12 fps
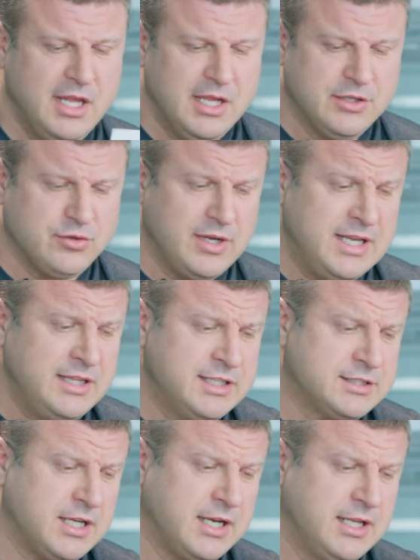So in this
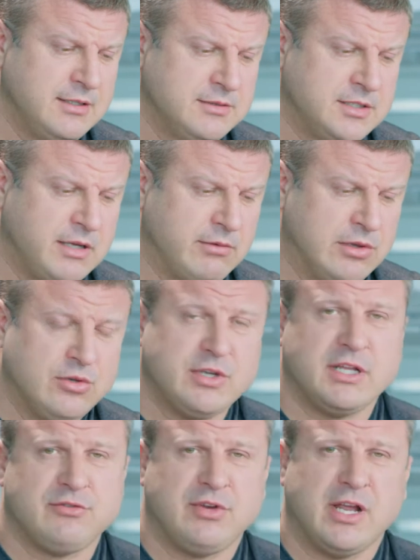study, they were
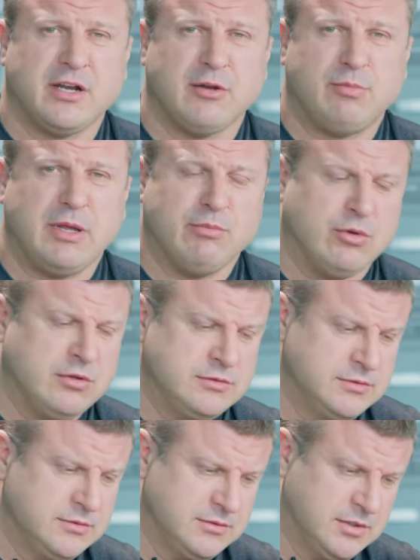looking at 300 people,
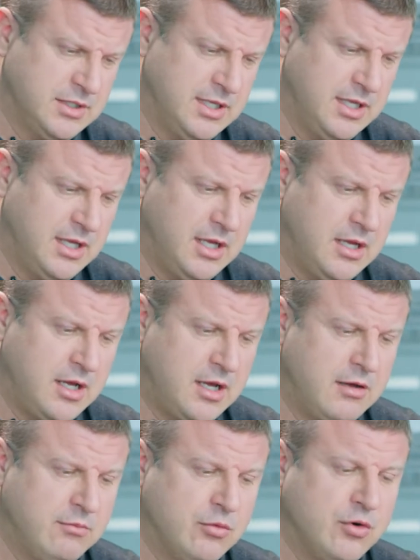
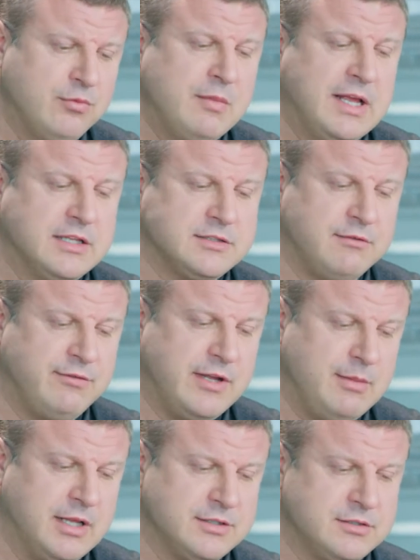uh, both males and
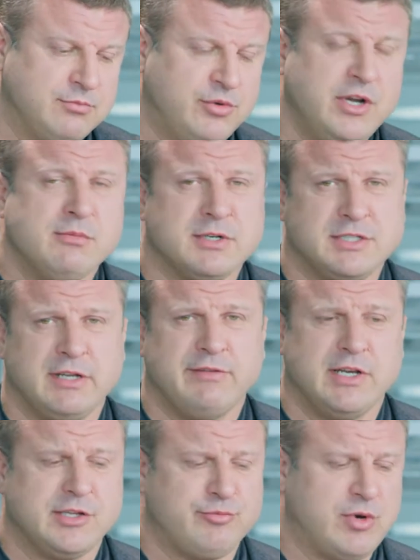females, pretty much
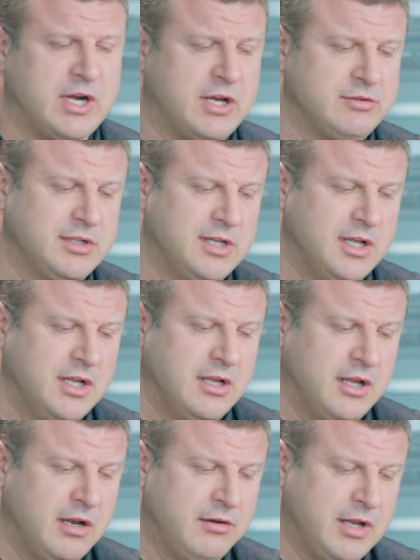evenly spread out
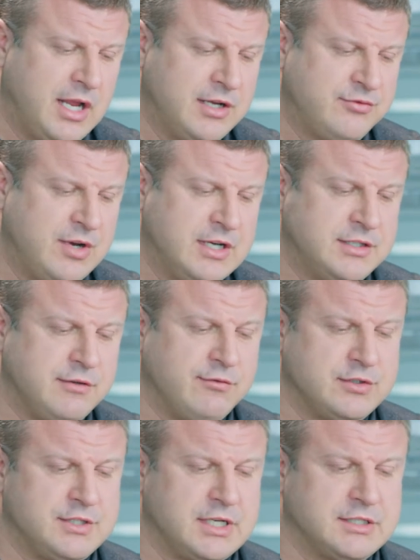and age ranging
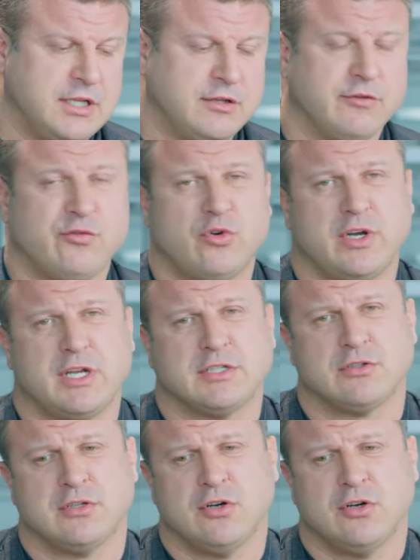for 16 to 40 years old.